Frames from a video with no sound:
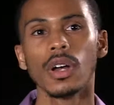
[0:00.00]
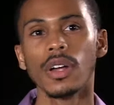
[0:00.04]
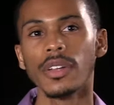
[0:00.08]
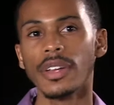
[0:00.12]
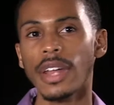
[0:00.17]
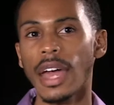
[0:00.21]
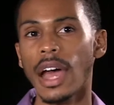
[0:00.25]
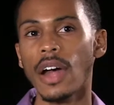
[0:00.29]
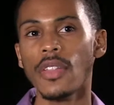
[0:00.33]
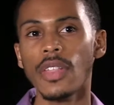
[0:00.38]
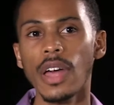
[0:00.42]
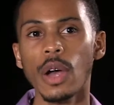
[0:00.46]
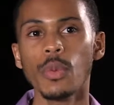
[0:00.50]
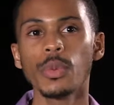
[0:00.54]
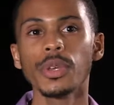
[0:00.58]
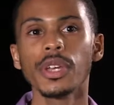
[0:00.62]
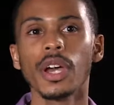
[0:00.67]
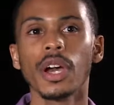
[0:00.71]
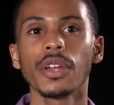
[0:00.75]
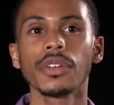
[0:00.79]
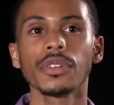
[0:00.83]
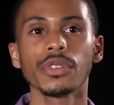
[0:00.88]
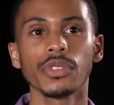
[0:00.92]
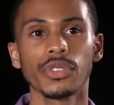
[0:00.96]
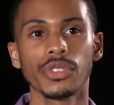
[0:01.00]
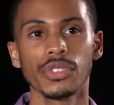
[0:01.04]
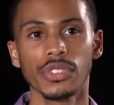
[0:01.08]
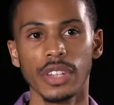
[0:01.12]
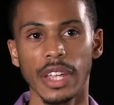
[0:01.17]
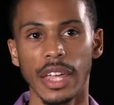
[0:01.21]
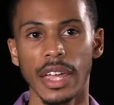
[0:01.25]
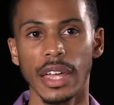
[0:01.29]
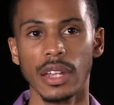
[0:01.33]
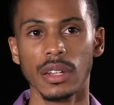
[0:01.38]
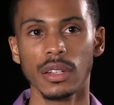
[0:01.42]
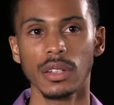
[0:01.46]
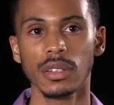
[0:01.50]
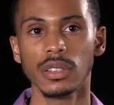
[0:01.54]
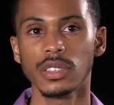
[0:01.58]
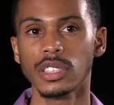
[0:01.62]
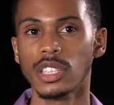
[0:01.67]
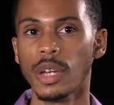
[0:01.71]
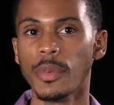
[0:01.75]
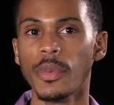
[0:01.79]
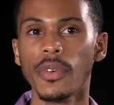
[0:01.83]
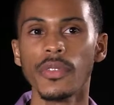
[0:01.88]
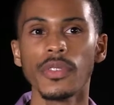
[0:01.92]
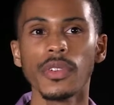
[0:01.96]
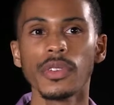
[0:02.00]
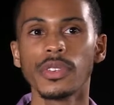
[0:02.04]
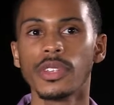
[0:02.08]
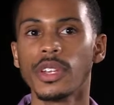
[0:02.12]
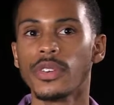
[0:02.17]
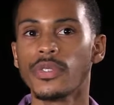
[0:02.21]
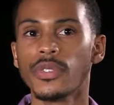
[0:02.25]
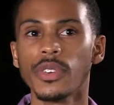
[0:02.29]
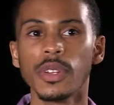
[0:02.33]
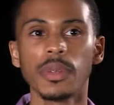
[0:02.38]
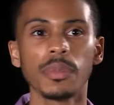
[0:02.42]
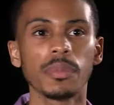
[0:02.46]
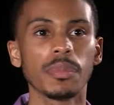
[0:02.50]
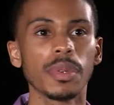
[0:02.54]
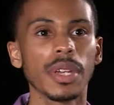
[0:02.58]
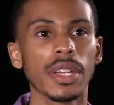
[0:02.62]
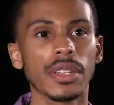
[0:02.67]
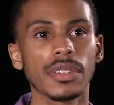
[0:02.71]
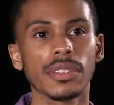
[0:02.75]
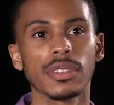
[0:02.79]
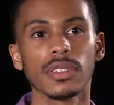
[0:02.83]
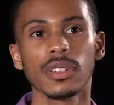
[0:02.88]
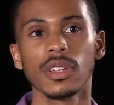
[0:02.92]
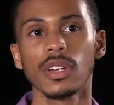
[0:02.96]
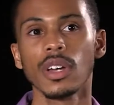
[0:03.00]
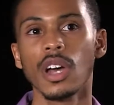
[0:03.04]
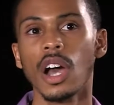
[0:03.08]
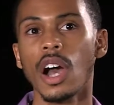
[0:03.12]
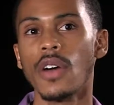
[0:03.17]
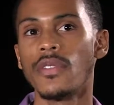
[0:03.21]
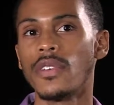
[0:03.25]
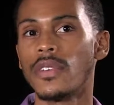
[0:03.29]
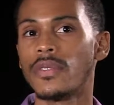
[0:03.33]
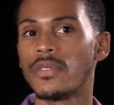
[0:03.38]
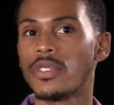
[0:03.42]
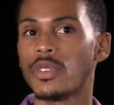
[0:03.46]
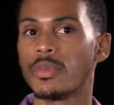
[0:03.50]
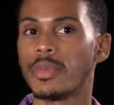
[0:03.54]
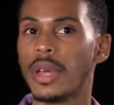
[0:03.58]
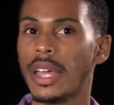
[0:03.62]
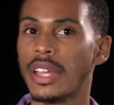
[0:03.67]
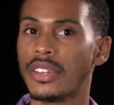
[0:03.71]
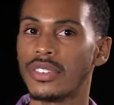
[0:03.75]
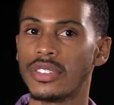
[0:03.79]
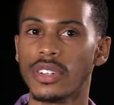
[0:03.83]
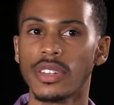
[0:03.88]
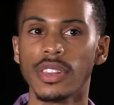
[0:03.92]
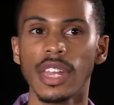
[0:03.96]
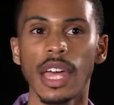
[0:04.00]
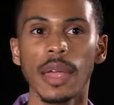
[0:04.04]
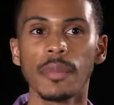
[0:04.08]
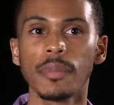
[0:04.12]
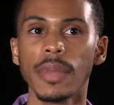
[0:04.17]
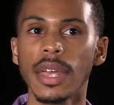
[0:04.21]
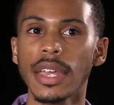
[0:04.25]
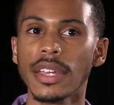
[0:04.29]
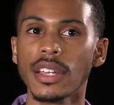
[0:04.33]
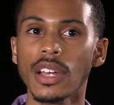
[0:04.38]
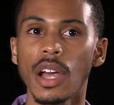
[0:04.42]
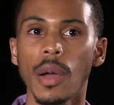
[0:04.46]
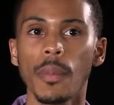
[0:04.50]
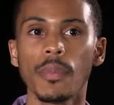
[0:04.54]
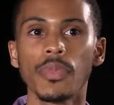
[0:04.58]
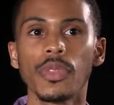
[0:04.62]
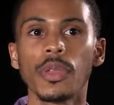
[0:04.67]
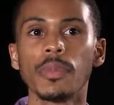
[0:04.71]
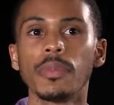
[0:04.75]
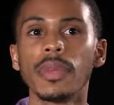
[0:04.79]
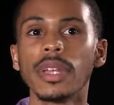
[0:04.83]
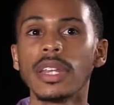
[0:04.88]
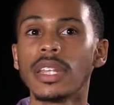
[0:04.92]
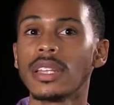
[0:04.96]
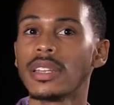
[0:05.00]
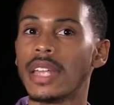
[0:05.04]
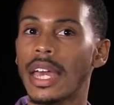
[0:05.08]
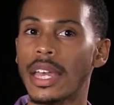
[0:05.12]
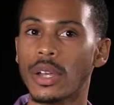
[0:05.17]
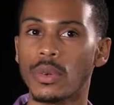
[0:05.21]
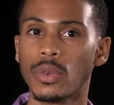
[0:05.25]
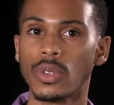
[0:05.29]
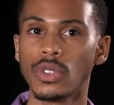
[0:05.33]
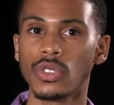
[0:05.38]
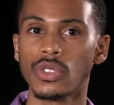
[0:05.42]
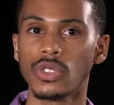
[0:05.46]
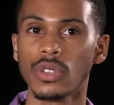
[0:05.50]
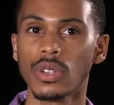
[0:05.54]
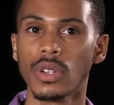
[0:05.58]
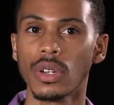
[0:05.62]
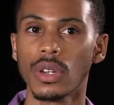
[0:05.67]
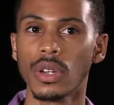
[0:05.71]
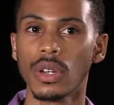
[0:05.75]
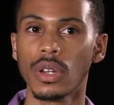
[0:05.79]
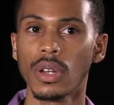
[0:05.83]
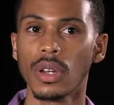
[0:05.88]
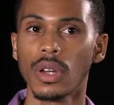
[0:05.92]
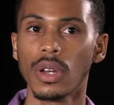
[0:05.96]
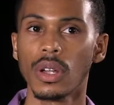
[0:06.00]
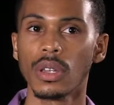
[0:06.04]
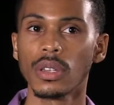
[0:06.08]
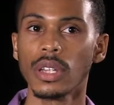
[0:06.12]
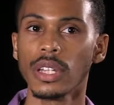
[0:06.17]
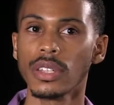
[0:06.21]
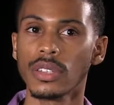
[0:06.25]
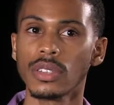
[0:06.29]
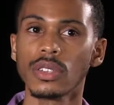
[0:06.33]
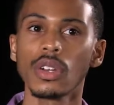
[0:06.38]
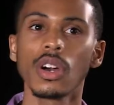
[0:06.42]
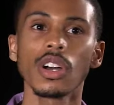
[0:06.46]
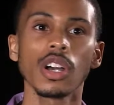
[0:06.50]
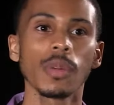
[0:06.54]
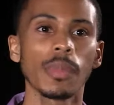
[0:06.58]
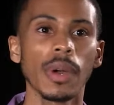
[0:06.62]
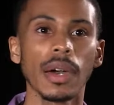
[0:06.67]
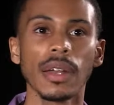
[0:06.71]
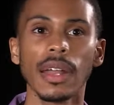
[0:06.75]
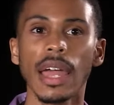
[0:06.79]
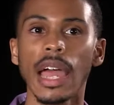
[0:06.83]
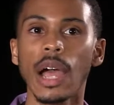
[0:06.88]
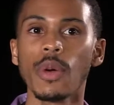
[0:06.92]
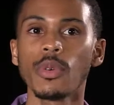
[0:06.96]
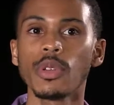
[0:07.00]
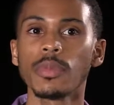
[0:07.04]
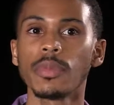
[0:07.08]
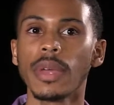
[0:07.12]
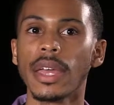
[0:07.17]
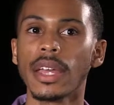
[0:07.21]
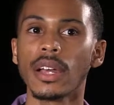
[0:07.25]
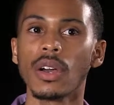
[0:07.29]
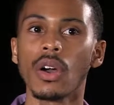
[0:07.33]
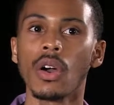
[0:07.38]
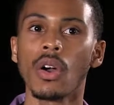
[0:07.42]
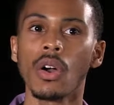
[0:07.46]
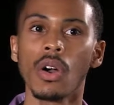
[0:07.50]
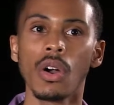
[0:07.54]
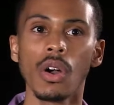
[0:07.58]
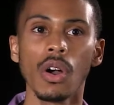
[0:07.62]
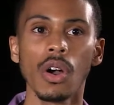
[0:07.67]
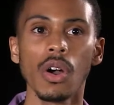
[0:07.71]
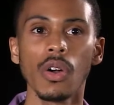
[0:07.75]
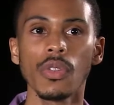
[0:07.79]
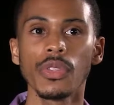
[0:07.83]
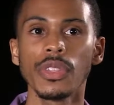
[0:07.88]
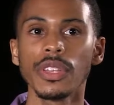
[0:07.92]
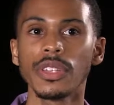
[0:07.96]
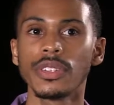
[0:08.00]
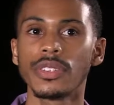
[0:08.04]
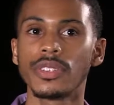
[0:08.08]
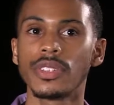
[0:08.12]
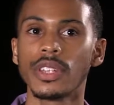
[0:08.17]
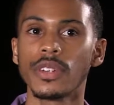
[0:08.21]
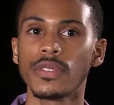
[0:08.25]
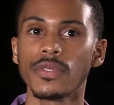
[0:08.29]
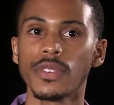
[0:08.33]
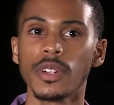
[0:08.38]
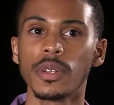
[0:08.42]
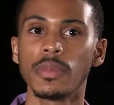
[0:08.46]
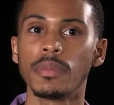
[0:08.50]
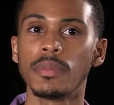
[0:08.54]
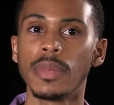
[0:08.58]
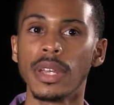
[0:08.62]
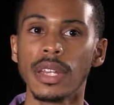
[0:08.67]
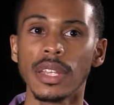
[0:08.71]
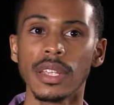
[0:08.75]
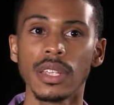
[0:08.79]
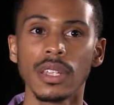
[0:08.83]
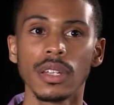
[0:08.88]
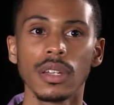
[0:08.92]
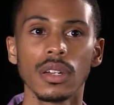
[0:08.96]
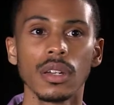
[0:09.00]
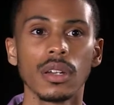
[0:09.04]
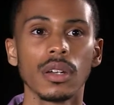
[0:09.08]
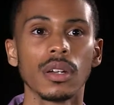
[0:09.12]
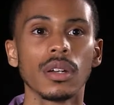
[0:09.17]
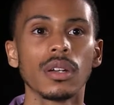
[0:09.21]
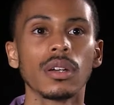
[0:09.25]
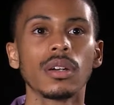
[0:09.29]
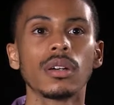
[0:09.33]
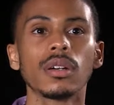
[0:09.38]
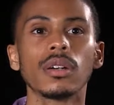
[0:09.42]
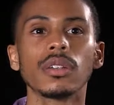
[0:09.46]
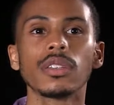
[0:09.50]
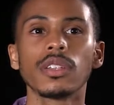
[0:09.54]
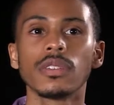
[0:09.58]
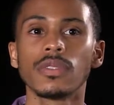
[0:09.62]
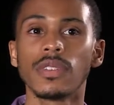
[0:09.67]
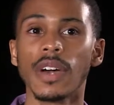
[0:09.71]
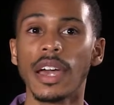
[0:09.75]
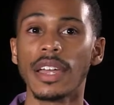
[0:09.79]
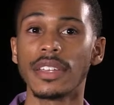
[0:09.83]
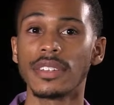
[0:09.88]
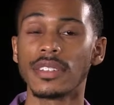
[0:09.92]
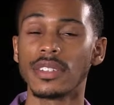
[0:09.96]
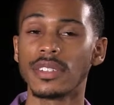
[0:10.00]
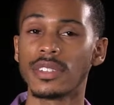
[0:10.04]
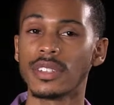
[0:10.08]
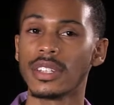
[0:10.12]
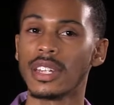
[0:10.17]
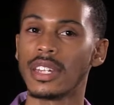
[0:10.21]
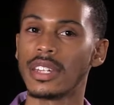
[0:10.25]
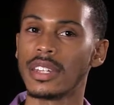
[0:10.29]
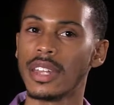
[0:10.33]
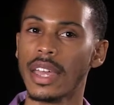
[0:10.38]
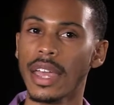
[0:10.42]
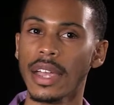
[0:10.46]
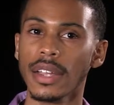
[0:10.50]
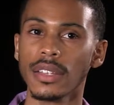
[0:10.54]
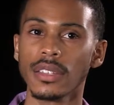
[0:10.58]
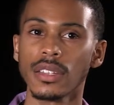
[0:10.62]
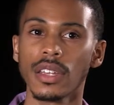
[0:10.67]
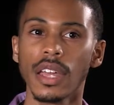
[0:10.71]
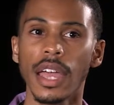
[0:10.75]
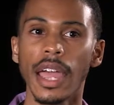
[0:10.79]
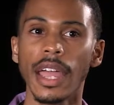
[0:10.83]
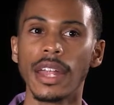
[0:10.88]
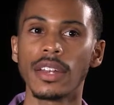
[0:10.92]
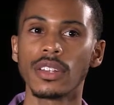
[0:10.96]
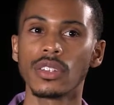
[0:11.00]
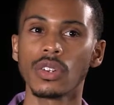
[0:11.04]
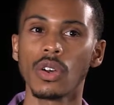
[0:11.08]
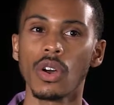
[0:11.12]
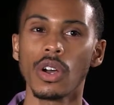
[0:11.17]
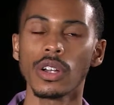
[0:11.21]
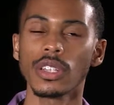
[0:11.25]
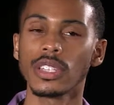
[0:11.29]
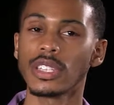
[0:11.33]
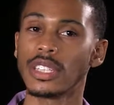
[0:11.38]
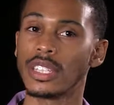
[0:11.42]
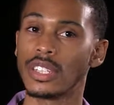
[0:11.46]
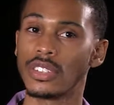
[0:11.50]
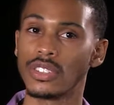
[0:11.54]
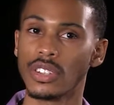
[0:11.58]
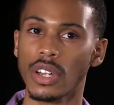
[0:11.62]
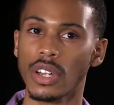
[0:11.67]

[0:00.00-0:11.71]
Now that we understand some of the different bits of information that make up the MIDI language, let's talk about how we make all these different MIDI devices connect and talk to each